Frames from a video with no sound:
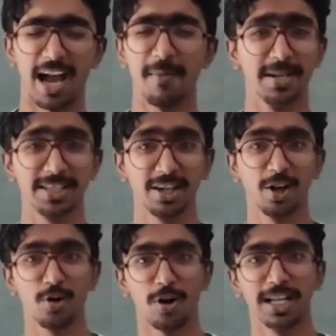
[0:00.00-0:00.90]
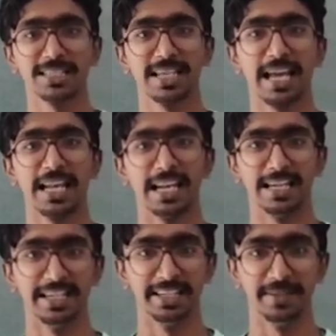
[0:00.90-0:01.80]
I basically call as
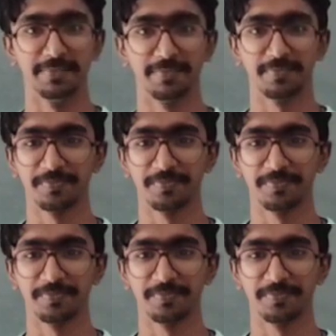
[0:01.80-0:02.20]
LLD.